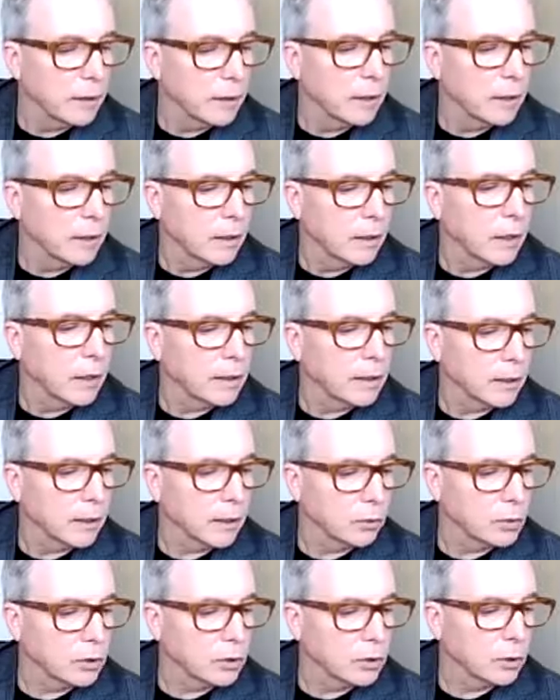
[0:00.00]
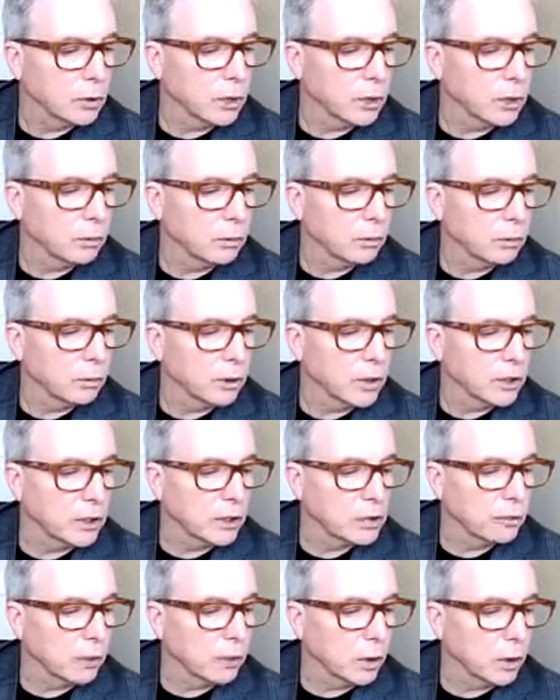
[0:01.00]
I think that was really, really
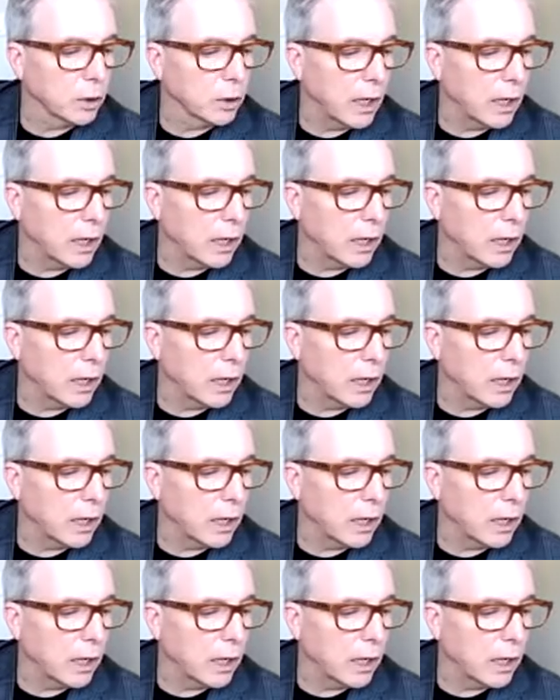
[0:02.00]
useful.